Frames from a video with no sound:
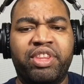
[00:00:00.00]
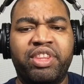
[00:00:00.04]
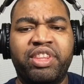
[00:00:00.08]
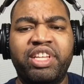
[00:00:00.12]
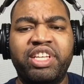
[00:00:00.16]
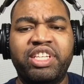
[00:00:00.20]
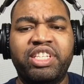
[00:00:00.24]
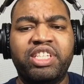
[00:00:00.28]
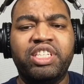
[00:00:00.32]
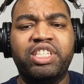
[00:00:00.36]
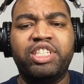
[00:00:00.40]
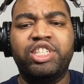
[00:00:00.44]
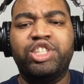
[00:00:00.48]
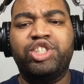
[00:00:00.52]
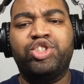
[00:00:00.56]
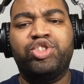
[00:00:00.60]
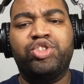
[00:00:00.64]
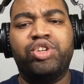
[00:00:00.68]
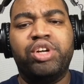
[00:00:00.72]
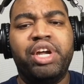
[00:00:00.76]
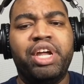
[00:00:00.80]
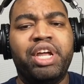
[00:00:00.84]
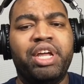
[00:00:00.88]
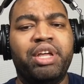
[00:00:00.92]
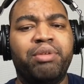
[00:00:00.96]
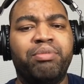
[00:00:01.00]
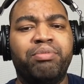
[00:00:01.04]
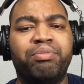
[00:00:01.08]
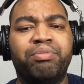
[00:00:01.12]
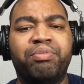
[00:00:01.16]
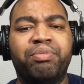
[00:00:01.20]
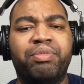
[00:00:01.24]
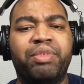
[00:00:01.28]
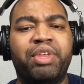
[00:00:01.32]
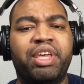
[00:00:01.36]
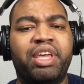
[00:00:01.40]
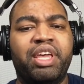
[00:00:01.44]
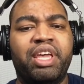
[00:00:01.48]
This is a dream.
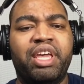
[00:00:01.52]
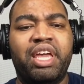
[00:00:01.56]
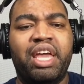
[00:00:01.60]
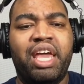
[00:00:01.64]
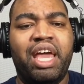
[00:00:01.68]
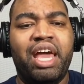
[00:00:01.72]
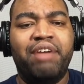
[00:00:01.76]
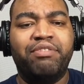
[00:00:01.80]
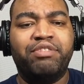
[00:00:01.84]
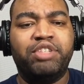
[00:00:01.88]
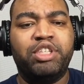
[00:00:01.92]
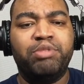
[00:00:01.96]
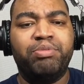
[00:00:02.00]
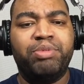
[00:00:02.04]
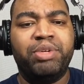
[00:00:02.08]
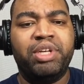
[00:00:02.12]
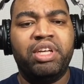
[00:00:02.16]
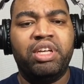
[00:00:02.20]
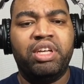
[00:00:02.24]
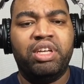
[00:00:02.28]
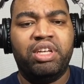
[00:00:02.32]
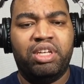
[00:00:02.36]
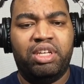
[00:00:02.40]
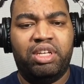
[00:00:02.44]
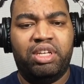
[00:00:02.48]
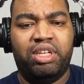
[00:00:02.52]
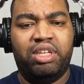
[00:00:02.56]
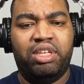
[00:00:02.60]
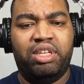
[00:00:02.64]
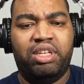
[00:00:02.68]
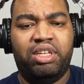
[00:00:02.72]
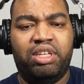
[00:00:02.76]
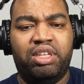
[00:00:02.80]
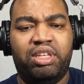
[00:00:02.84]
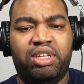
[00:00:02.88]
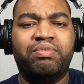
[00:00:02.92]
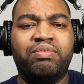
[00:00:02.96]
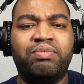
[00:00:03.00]
I have
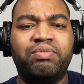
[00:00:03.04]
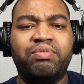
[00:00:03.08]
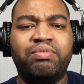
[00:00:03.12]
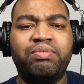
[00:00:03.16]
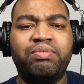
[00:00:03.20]
to